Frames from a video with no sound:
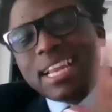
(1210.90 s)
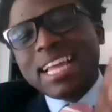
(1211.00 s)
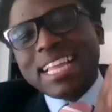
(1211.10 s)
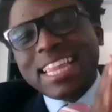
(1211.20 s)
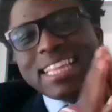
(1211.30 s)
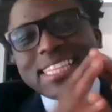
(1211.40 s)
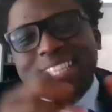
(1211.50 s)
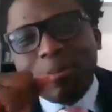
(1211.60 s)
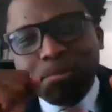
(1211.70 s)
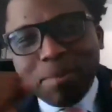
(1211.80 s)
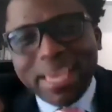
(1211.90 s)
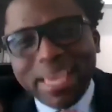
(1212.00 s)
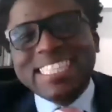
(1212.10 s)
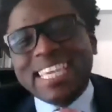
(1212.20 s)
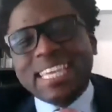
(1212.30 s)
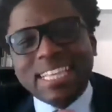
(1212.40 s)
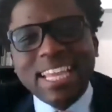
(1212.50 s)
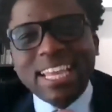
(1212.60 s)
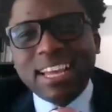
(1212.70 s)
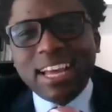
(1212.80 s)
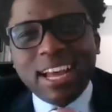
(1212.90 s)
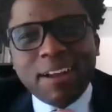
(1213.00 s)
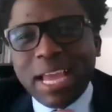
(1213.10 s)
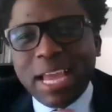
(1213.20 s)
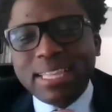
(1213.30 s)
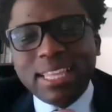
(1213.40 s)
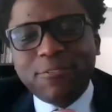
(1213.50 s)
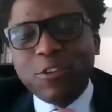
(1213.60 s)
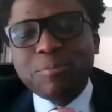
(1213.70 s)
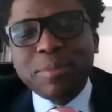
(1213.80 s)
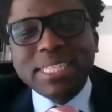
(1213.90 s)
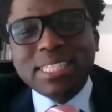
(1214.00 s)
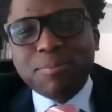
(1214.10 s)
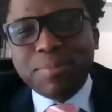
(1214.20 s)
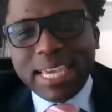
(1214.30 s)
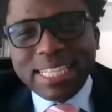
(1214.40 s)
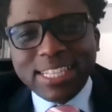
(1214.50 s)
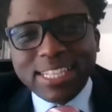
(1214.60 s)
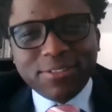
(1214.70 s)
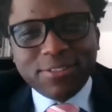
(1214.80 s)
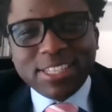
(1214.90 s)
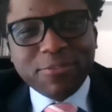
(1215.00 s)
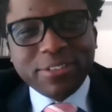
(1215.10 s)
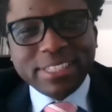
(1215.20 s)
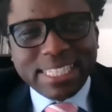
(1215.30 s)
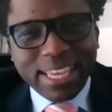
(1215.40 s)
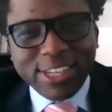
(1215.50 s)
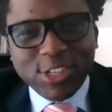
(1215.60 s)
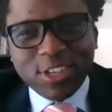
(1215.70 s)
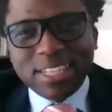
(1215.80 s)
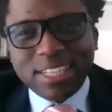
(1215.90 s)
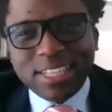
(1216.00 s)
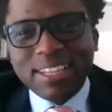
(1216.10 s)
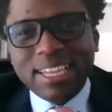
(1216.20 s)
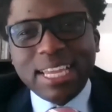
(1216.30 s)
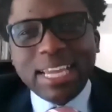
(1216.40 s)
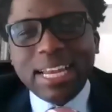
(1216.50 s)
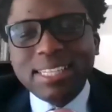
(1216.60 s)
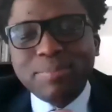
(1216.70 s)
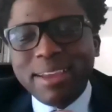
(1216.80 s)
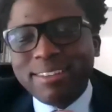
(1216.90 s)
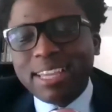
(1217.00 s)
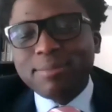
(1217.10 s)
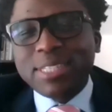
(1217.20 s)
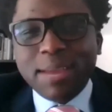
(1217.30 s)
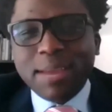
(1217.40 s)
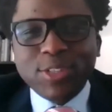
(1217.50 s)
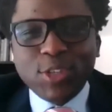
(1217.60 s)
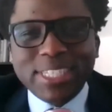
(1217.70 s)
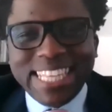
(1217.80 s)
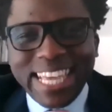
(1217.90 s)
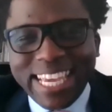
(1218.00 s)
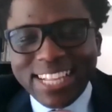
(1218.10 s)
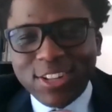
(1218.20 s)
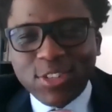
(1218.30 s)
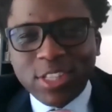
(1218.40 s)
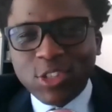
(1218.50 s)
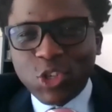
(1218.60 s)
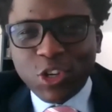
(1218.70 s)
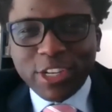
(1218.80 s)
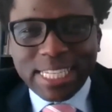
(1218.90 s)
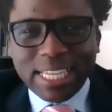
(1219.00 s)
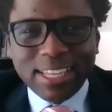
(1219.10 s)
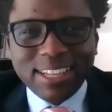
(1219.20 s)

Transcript: that is amazing. If you've missed the beginning of this conversation, Lady Mariéme Jamme has just taken us on a journey.